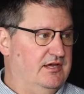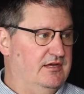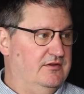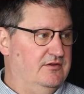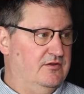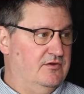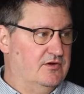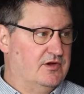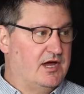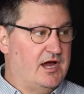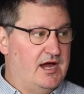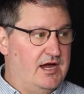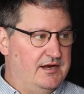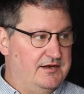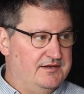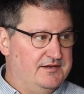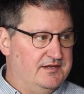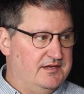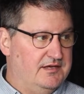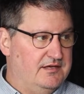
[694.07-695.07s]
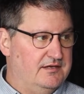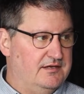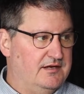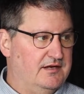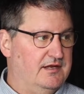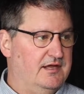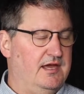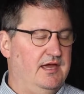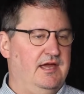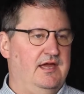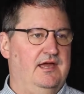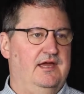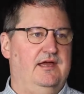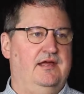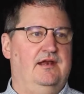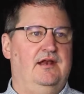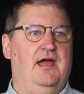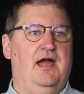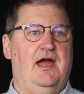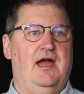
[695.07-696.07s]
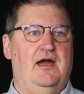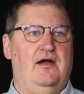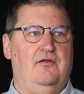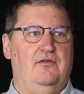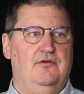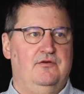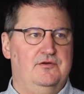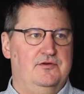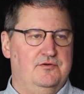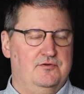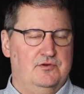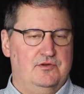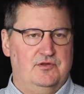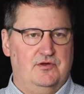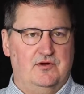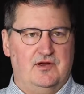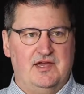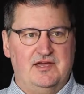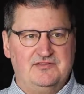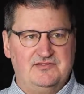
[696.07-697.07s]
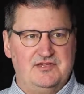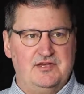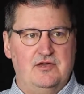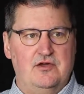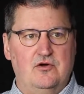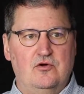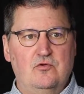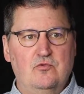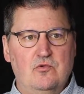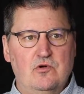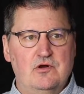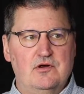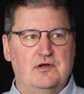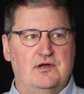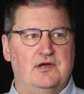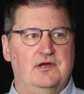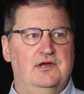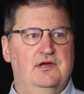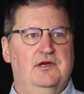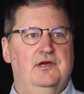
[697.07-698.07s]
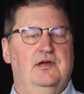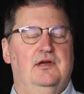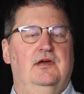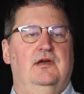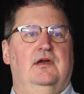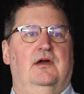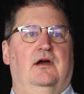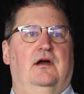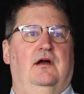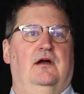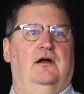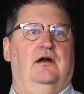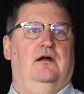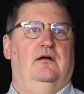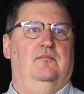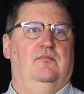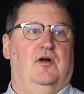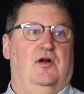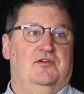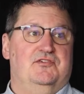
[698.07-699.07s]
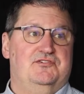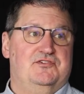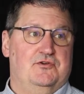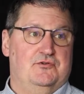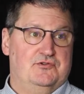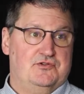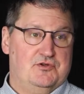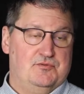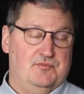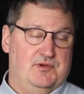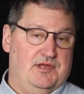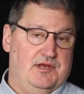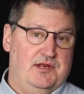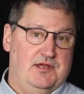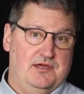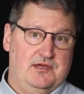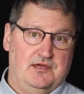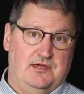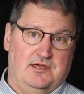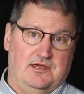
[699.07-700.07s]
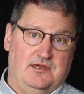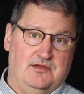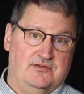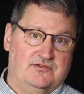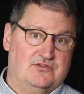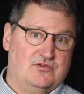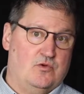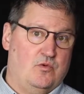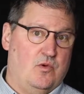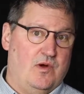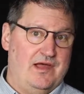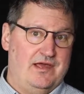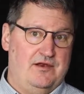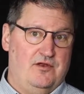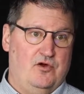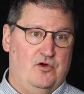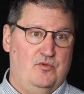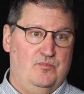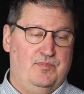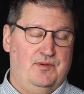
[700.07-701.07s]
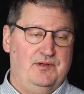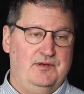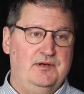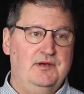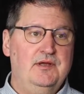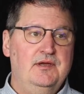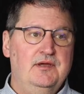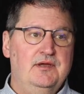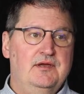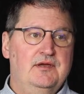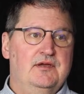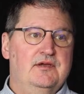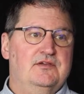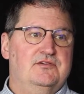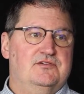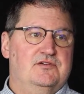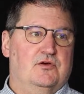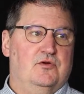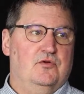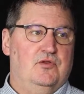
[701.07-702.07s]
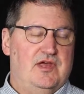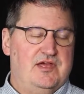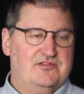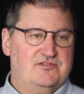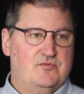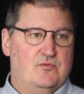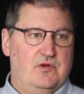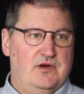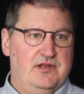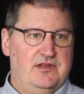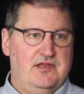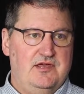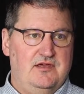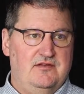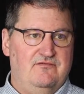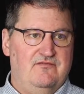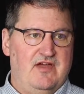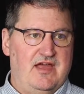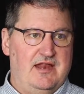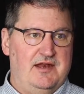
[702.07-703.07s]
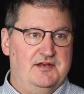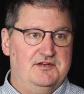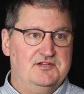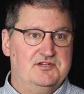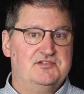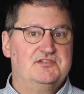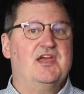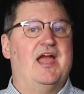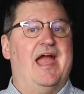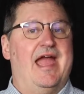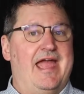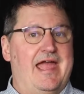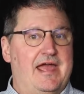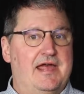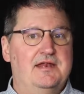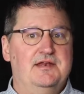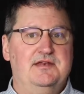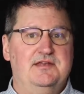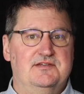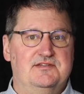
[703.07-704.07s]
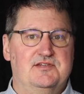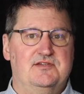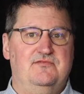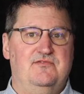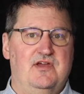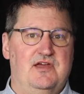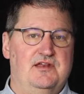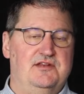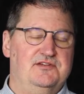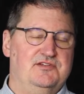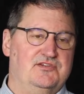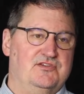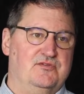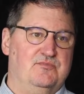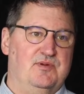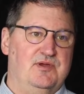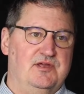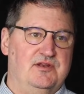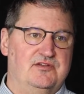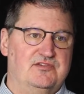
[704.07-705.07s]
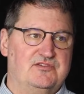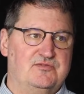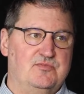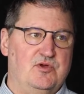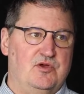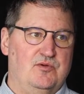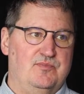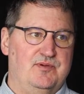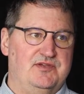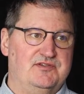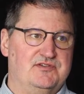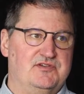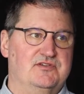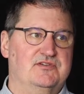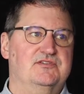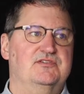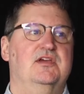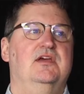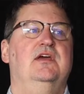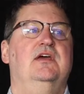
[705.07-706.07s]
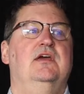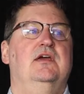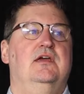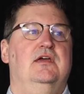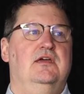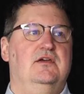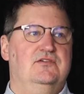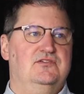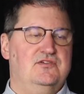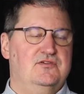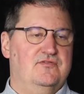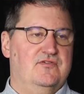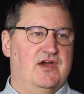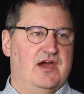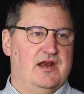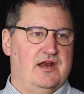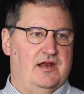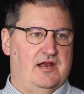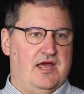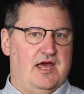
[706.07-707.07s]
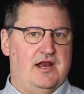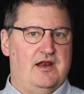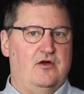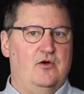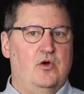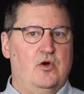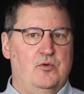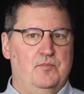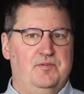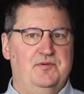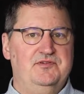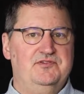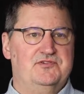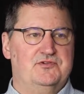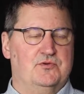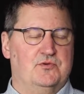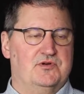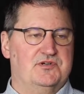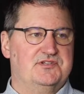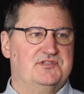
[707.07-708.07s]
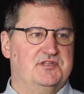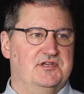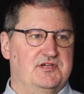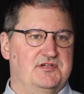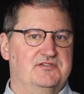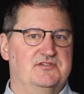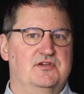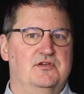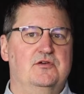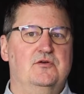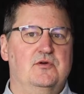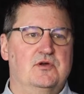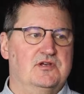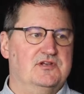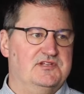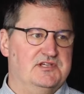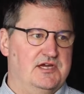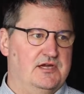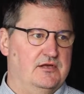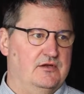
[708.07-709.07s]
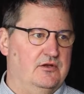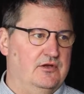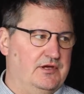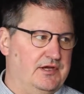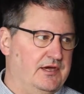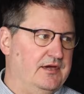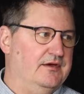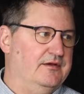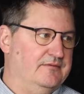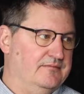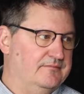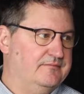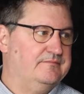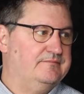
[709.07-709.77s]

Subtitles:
in their content, and how they're doing their SEO work. Social media is quite open. So that's one of the advantages and disadvantages of being a small business is you've got a lot of open source things that you can take a look at.